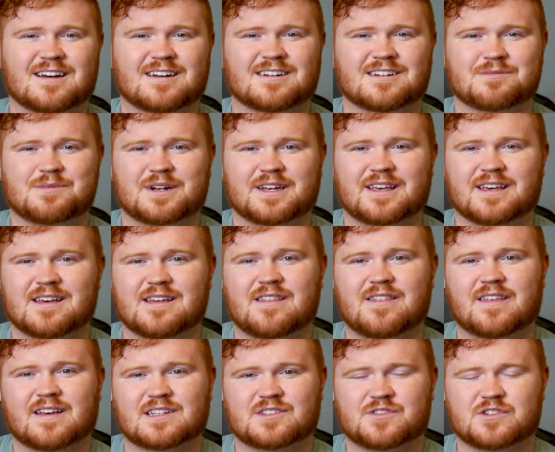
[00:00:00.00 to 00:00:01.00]
Again,
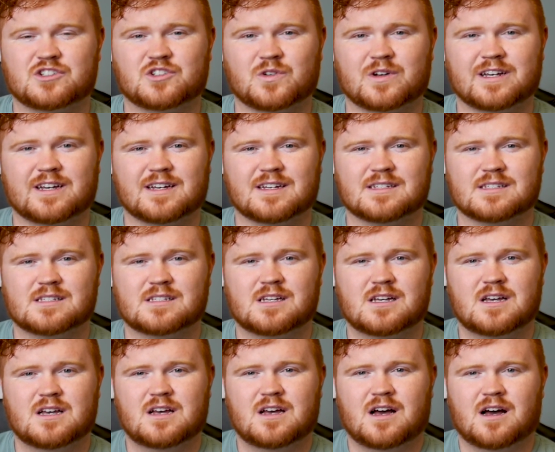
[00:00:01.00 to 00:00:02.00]
thanks for joining us
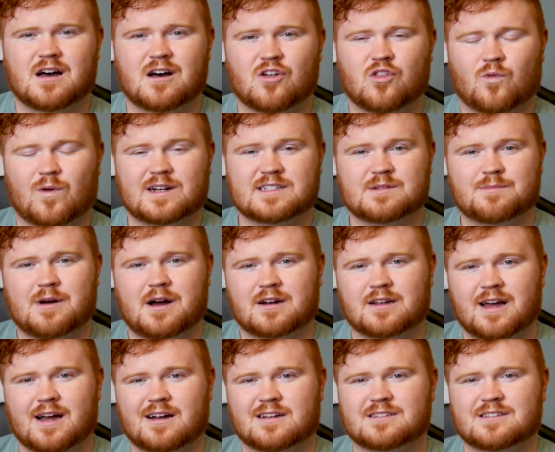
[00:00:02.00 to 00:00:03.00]
on the Rise Up
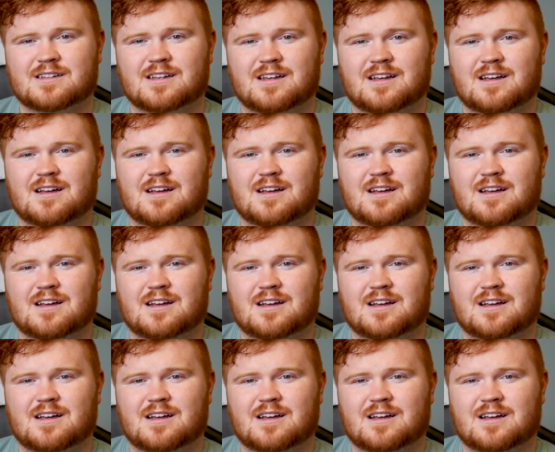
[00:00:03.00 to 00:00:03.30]
podcast.